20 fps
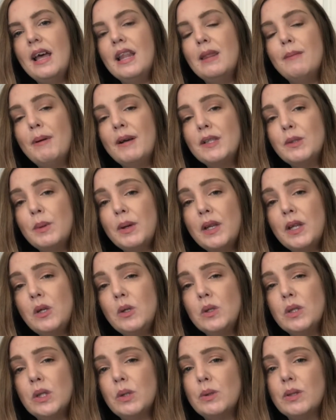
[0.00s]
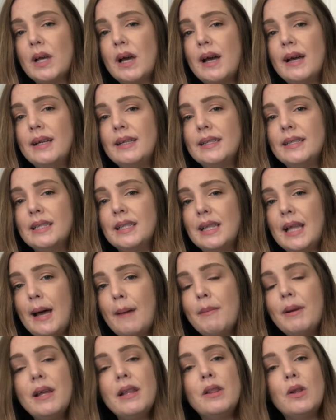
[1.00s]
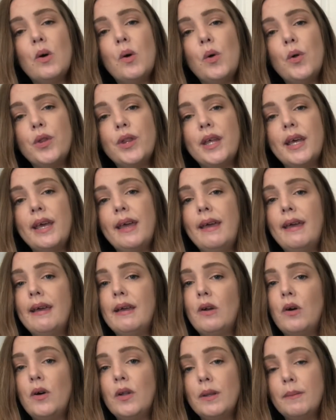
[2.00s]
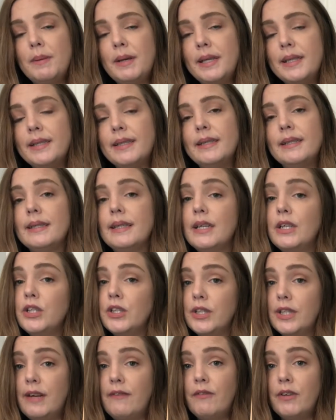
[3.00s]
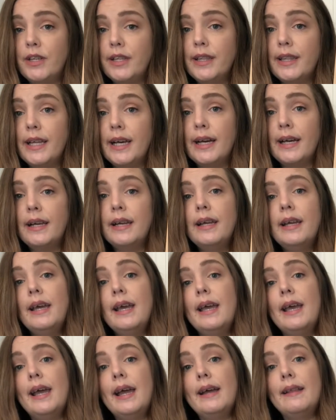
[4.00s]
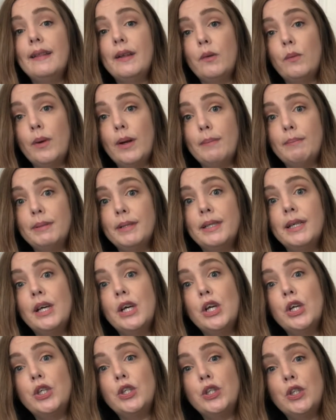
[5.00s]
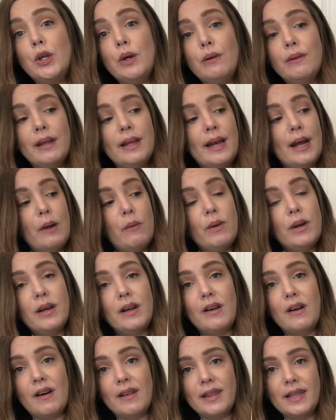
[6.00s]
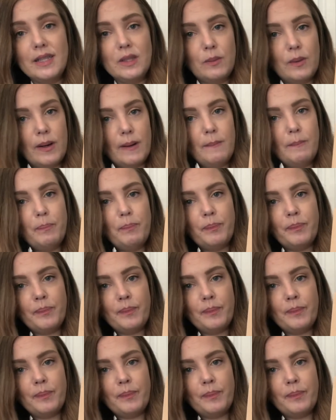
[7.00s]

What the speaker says: The best way to use those kind is to laminate the whole thing and all the pieces, and I just never did that and then ripped. So then I went and got this one.